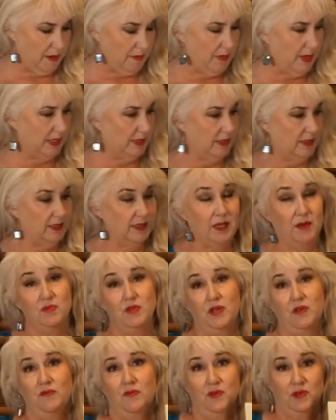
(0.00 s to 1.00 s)
as a
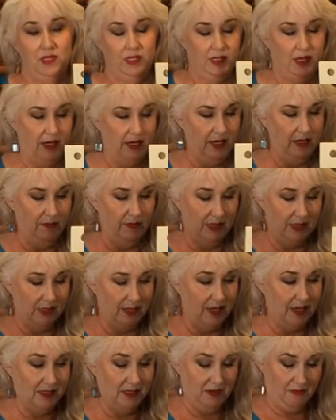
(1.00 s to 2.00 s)
subject for study
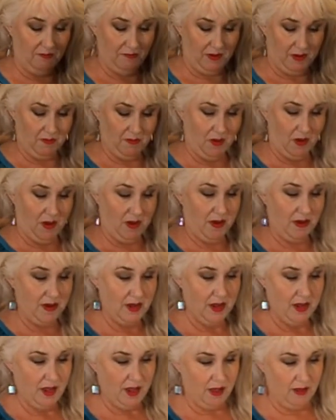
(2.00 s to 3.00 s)
besides the fun part
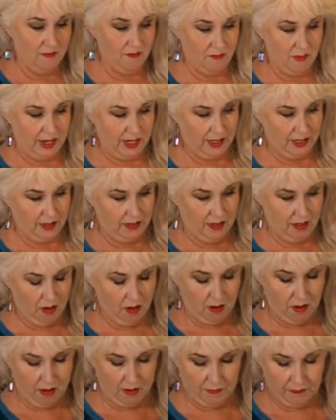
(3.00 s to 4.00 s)
of making the
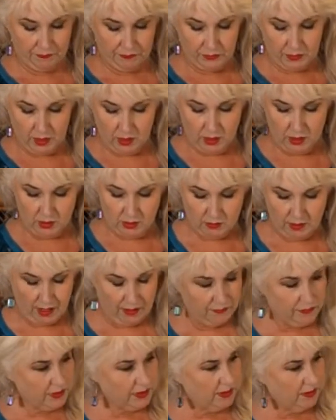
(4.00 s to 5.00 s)
art. So
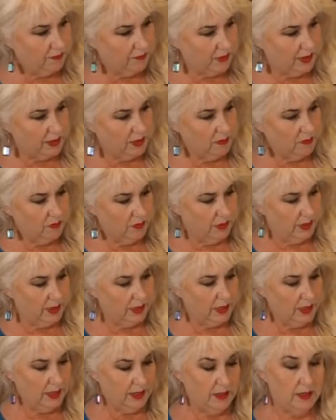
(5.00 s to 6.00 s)
after you've read the book,
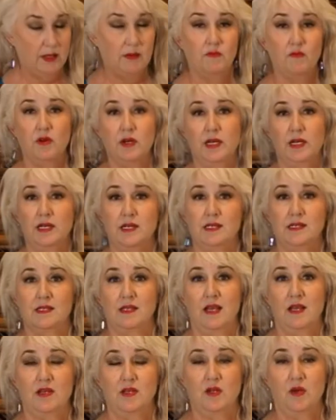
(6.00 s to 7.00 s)
then we're going to
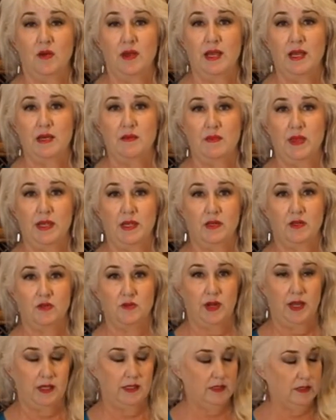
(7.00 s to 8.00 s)
decide to go ahead and make a
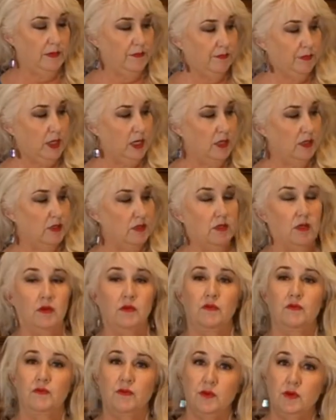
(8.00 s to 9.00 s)
dress.
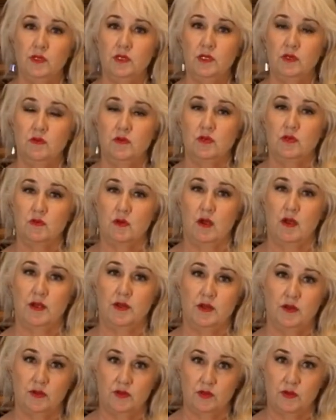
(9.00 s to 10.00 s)
So first you would draw
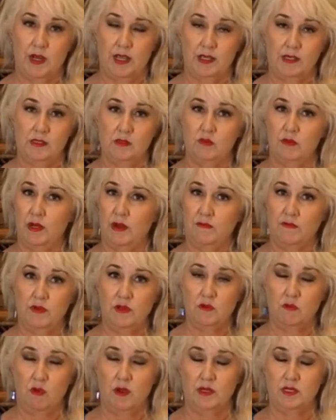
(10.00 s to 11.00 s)
your dress, whatever
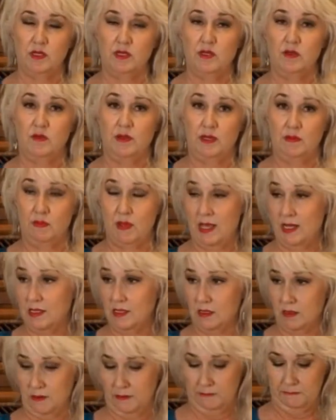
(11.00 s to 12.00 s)
you want to do, in
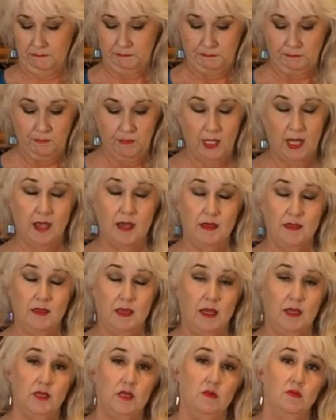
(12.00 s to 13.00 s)
pencil, and
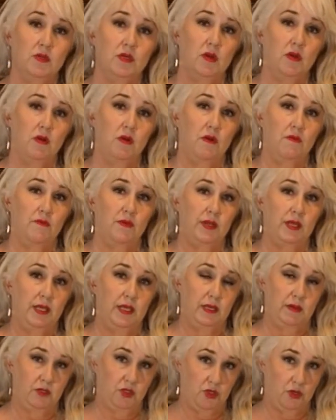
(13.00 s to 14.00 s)
then you would go over it
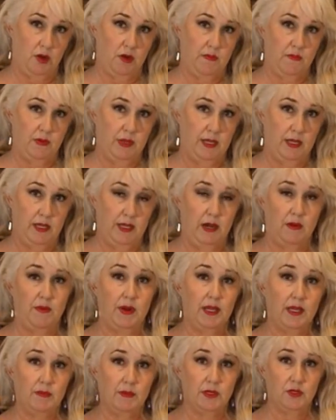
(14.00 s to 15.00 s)
in Sharpie. And I
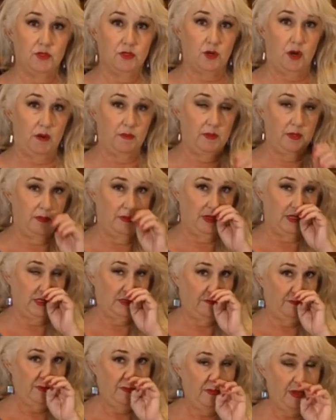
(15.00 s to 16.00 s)
recommend Sharpie because
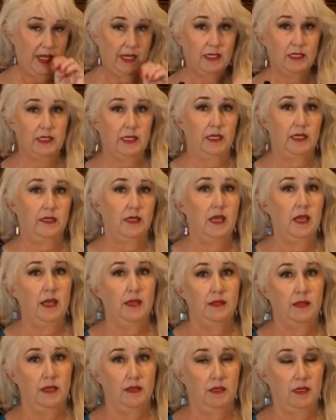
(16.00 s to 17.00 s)
if you're painting,
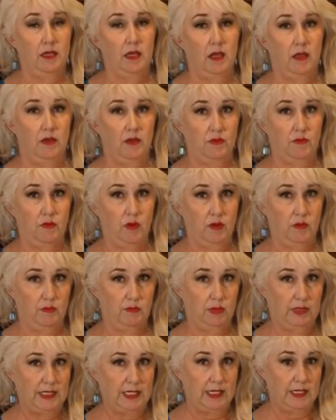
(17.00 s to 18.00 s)
then the color won't
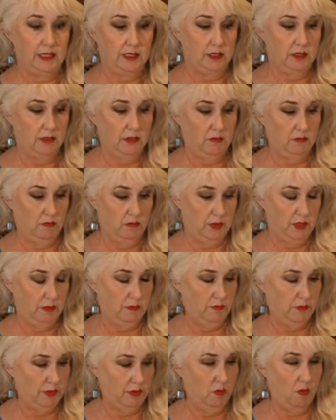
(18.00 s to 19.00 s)
bleed into the,
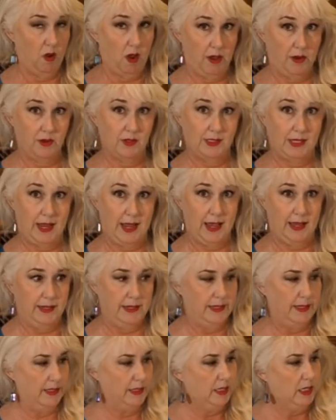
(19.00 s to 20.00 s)
when the water's
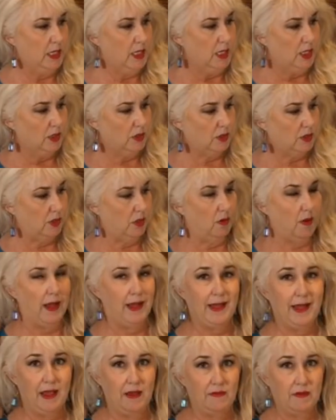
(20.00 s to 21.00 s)
added. So
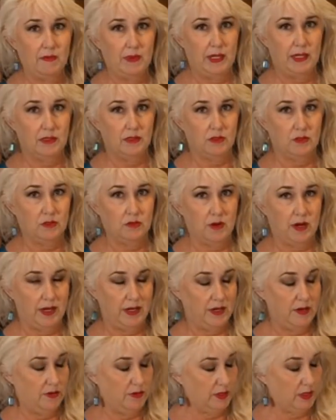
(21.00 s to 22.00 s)
I have a pencil drawing
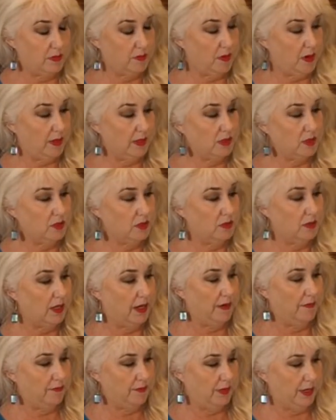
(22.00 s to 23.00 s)
here that's probably too
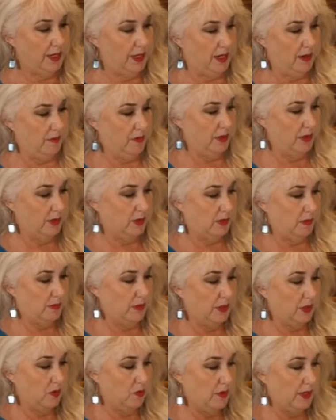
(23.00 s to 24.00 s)
light for camera, so I'm
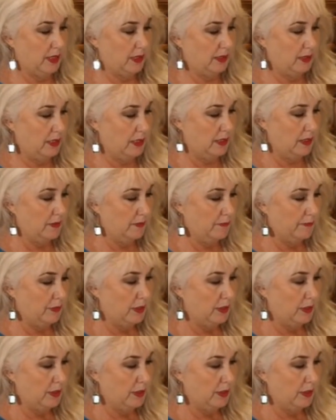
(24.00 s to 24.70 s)
going to quickly